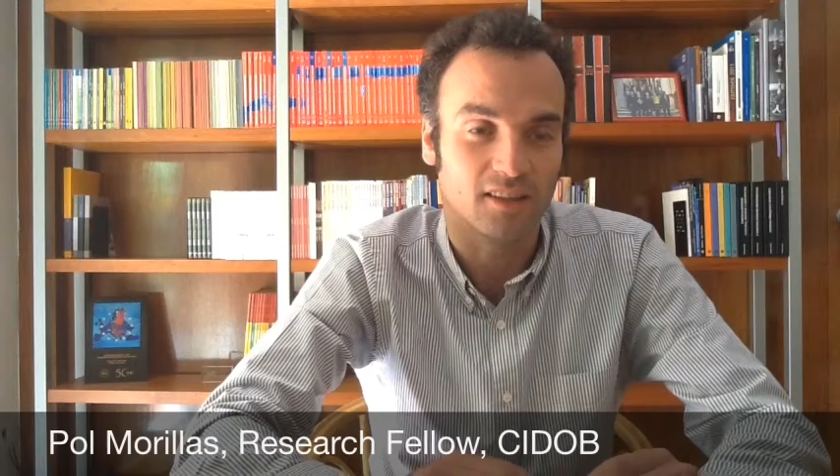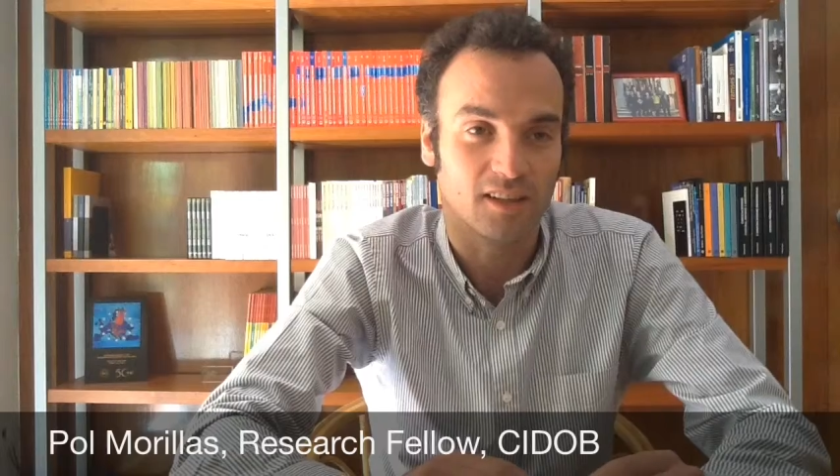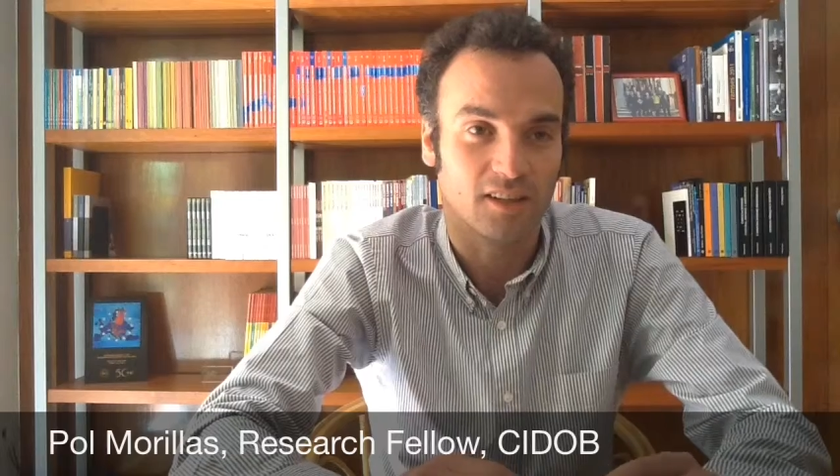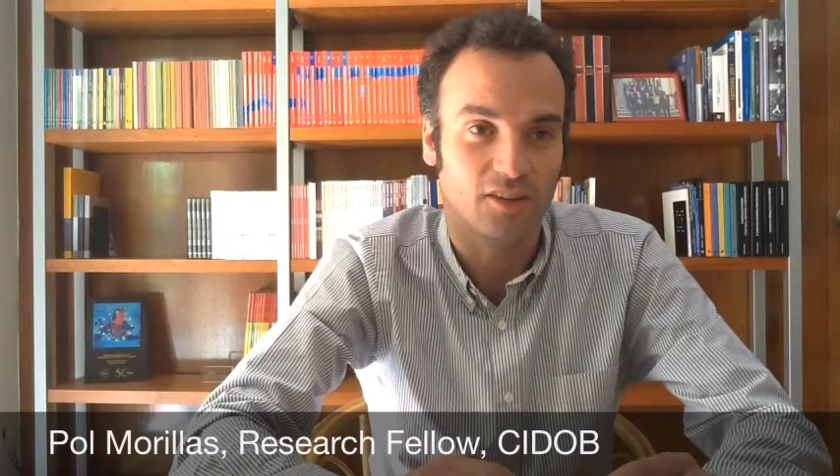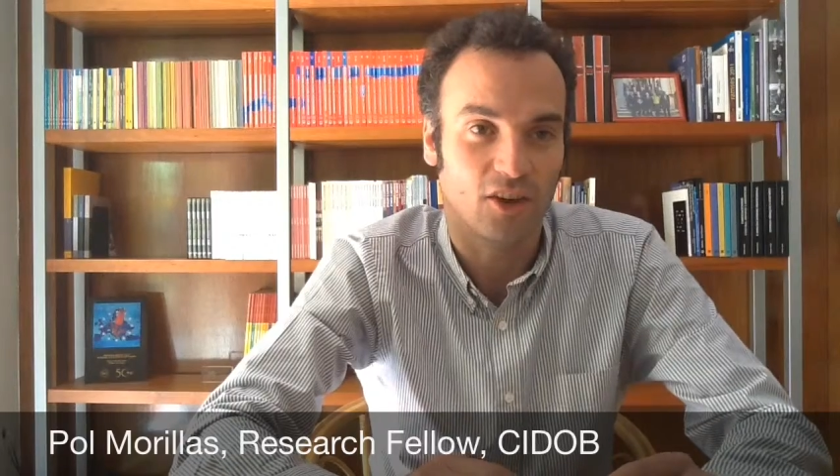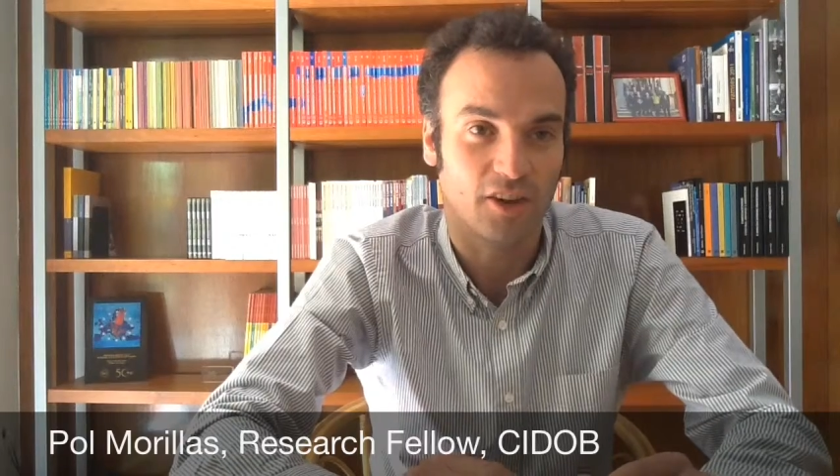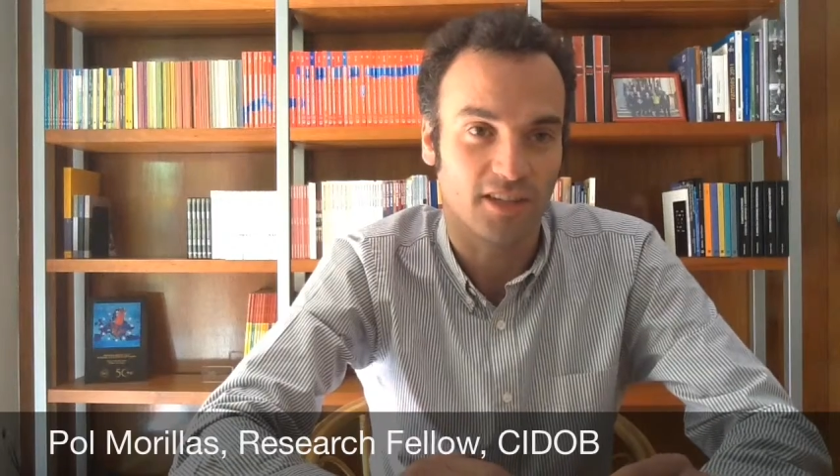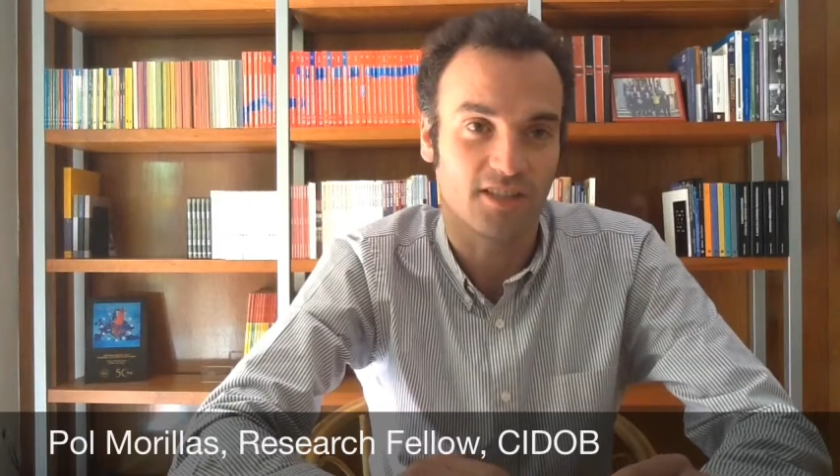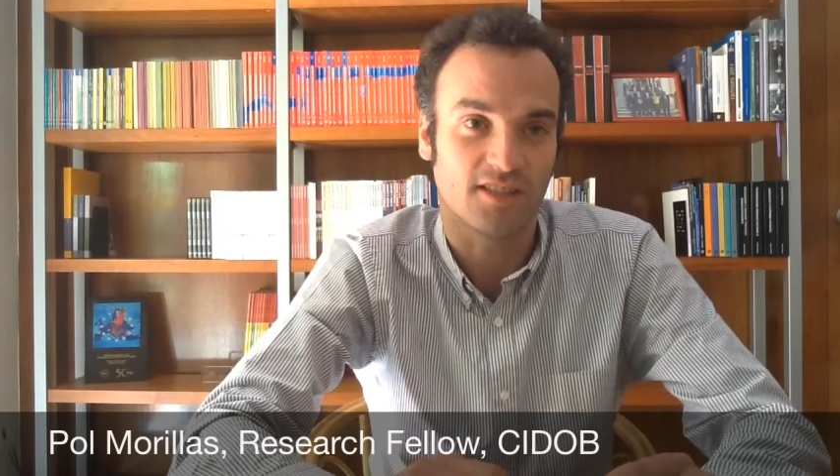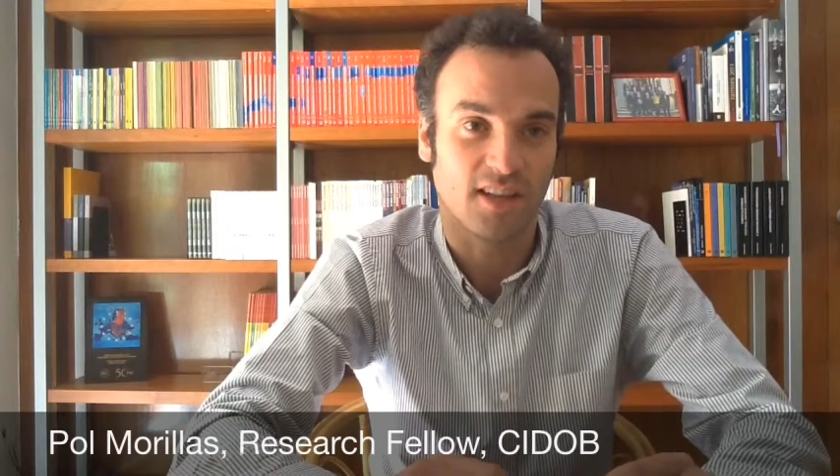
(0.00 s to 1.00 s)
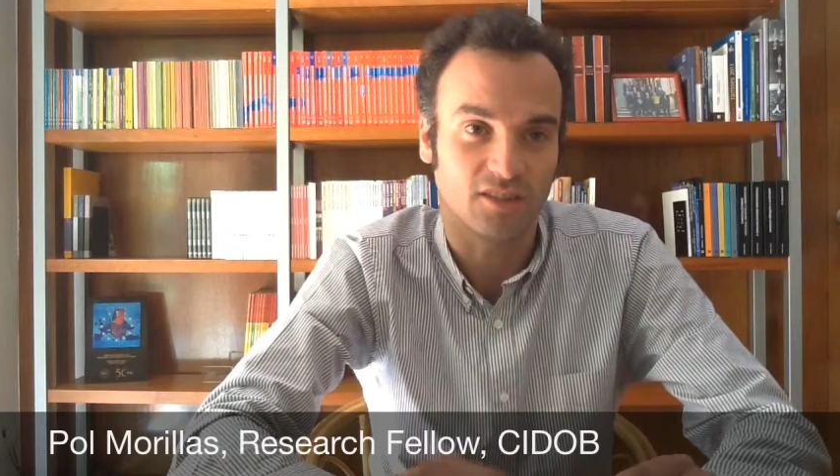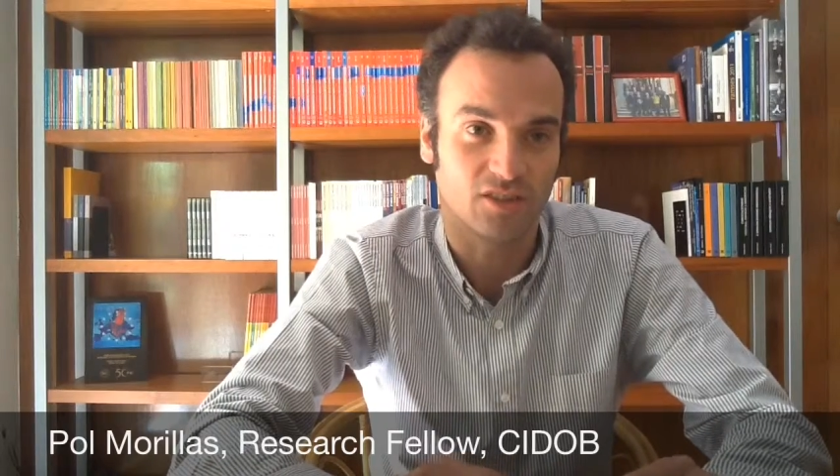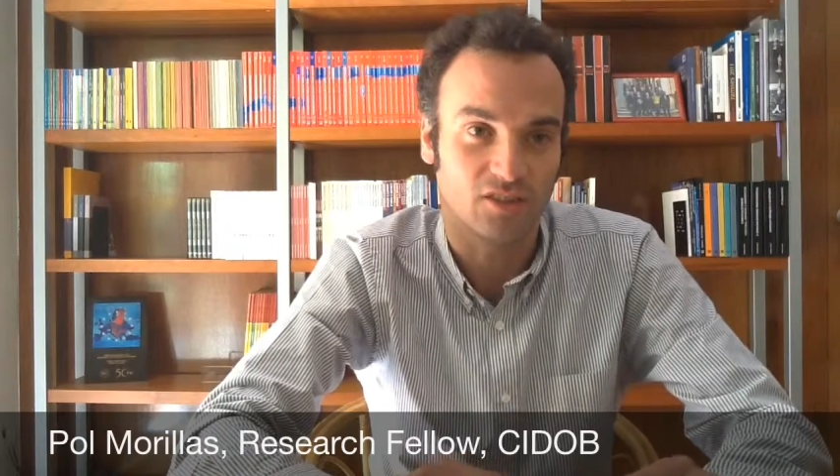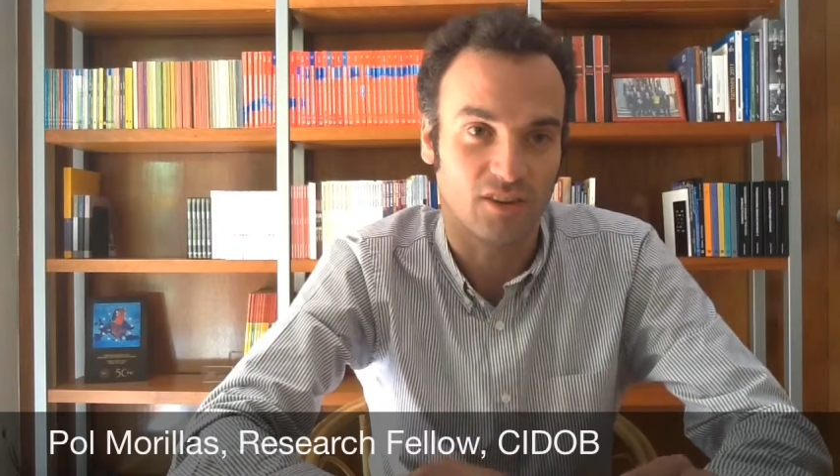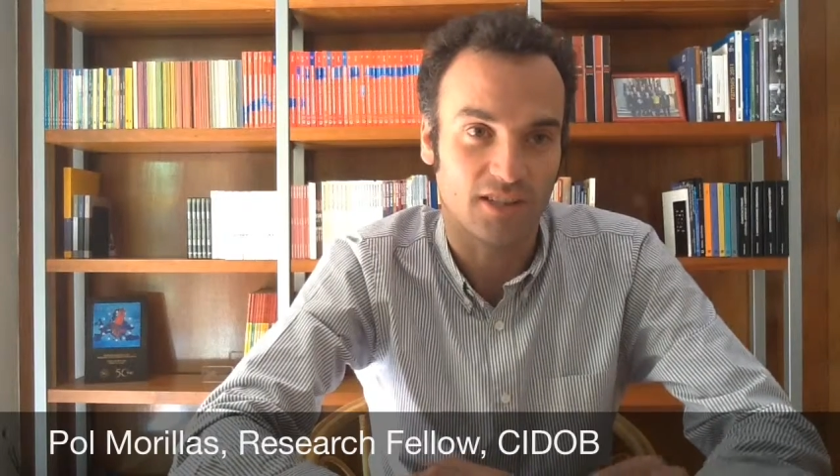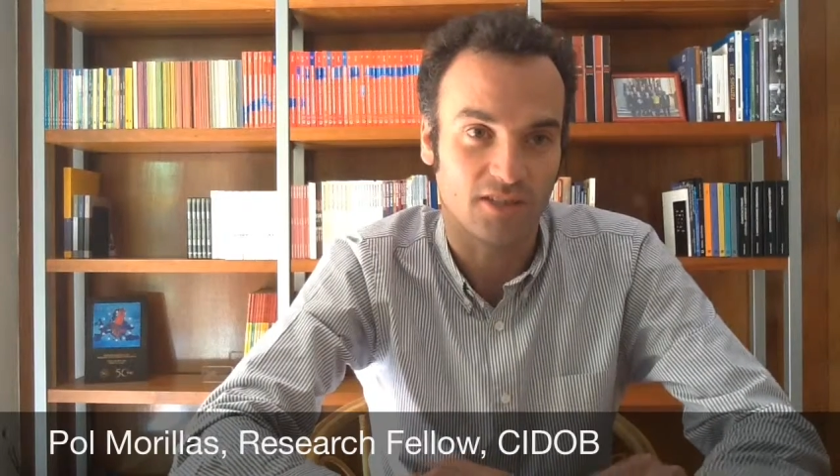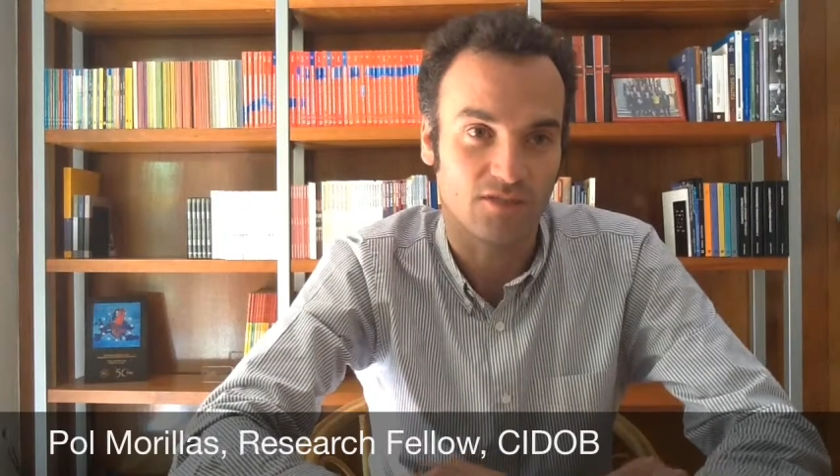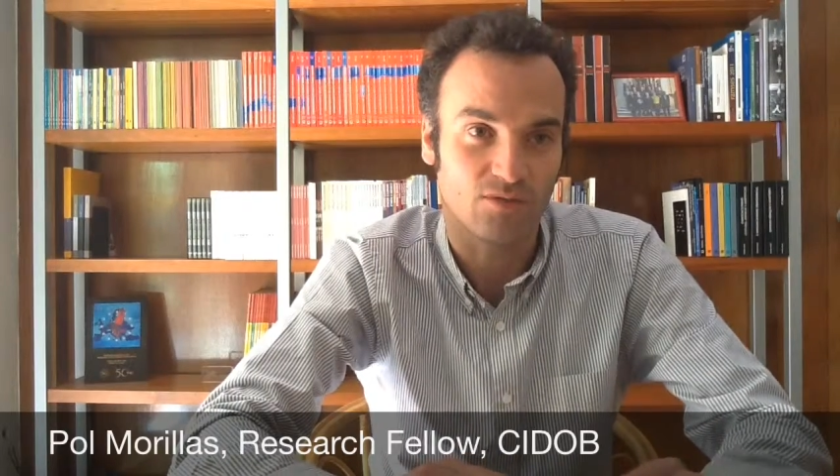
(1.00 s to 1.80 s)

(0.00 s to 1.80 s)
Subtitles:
a non-existential crisis